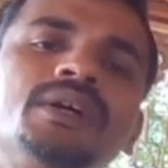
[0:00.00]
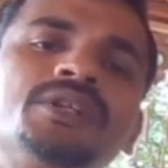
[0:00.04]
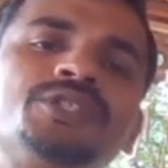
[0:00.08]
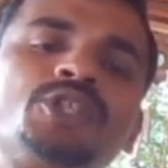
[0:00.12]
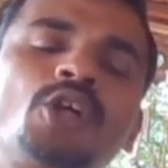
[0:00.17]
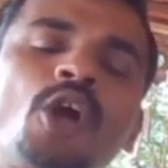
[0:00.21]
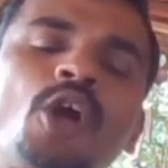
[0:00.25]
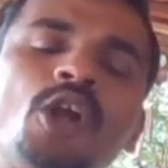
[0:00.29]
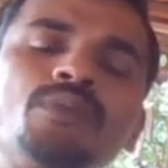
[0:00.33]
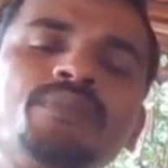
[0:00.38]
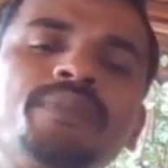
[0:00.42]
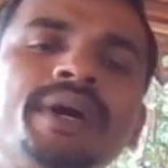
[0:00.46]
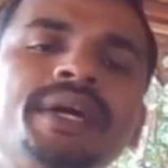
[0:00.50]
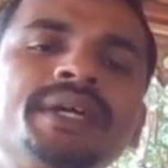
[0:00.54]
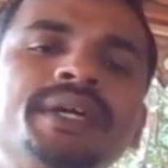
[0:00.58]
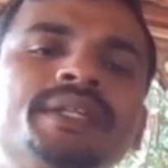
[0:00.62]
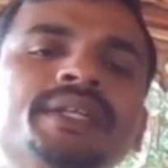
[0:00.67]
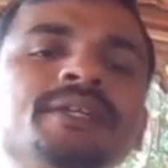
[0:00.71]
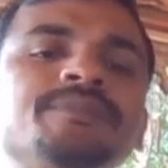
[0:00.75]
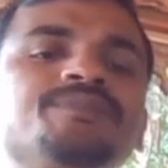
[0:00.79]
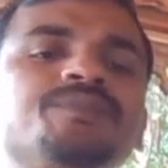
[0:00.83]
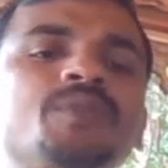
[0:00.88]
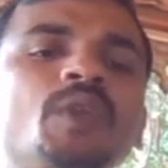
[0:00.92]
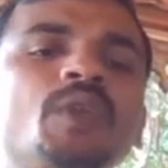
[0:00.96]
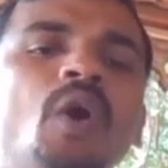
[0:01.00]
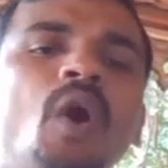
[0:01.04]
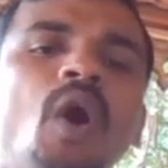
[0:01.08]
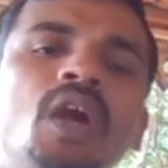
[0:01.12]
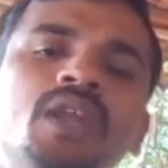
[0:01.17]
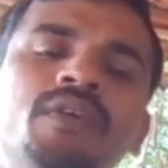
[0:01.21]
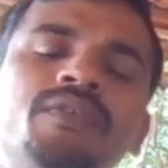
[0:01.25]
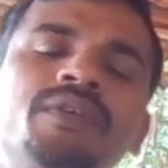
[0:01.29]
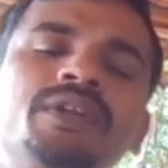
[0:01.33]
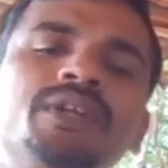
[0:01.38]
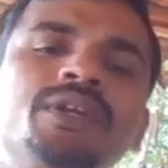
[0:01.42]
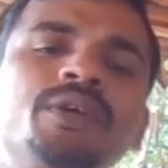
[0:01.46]
shown by the
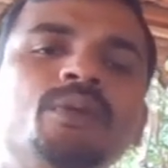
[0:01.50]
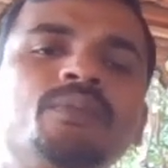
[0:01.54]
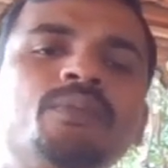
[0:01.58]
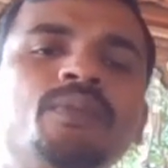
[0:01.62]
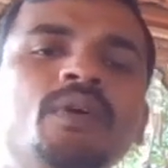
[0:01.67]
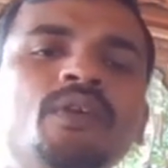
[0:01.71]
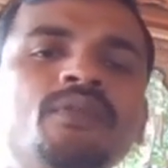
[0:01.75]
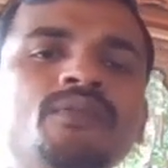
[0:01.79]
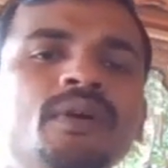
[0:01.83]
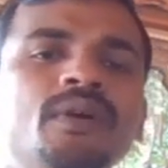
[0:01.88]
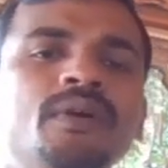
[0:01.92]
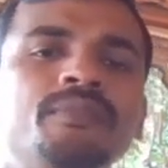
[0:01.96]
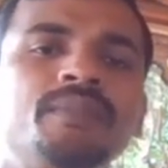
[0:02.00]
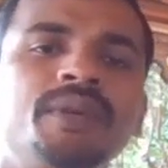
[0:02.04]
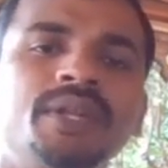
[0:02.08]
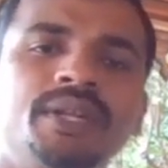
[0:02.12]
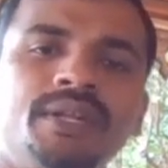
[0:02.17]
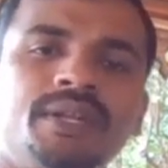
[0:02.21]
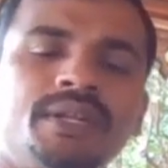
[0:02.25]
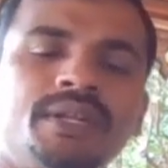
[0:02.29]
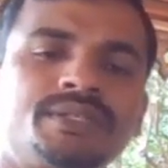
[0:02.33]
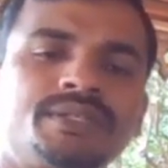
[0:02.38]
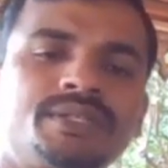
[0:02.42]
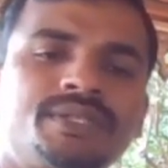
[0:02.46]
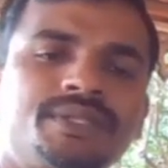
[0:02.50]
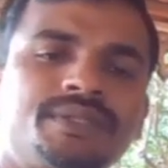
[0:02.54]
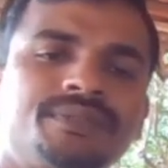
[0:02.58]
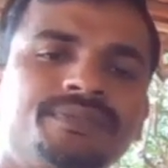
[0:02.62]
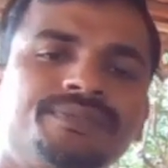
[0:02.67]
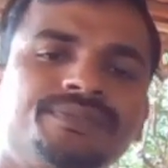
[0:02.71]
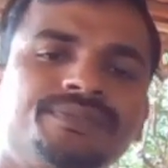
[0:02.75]
olivine group of minerals.